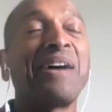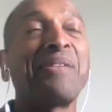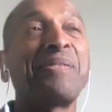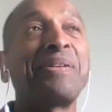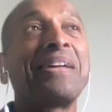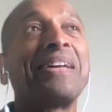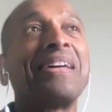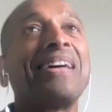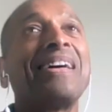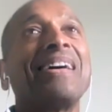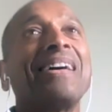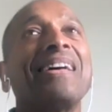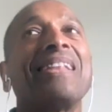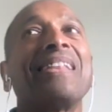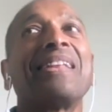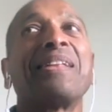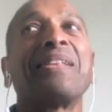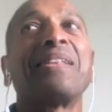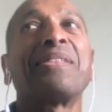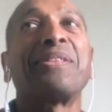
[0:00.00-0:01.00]
I mean,
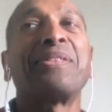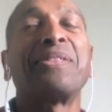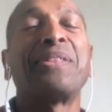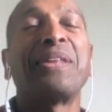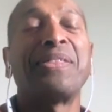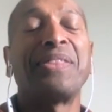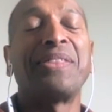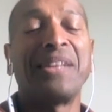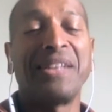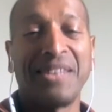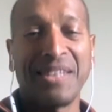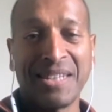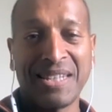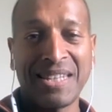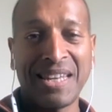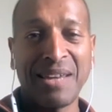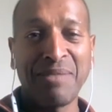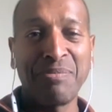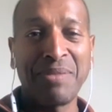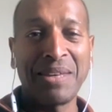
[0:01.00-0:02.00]
the, the the
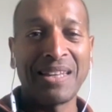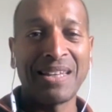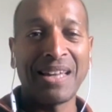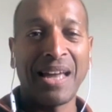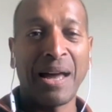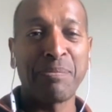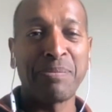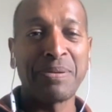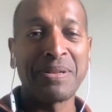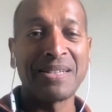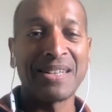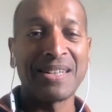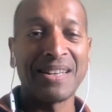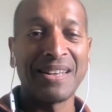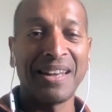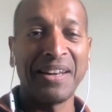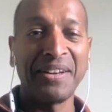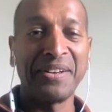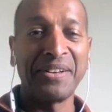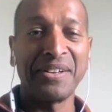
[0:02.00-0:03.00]
same thing happens in
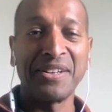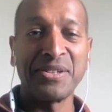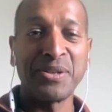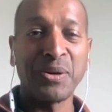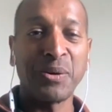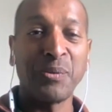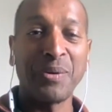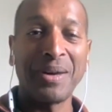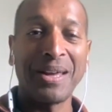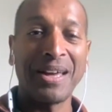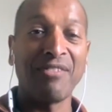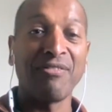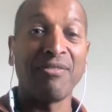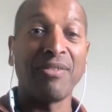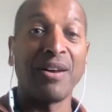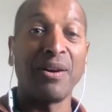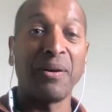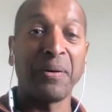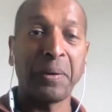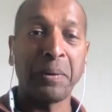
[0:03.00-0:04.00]
London as well. We have
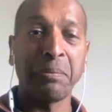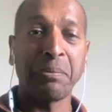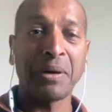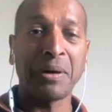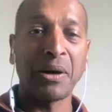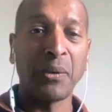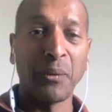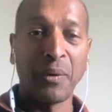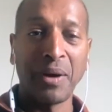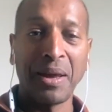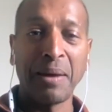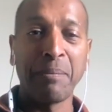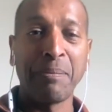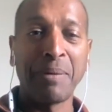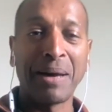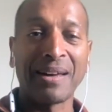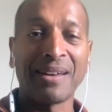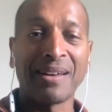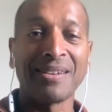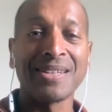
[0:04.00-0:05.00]
a lot of career
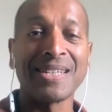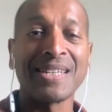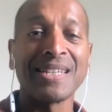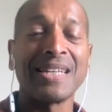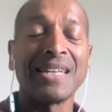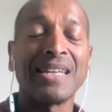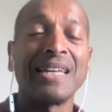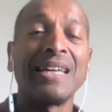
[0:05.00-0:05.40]
beggars.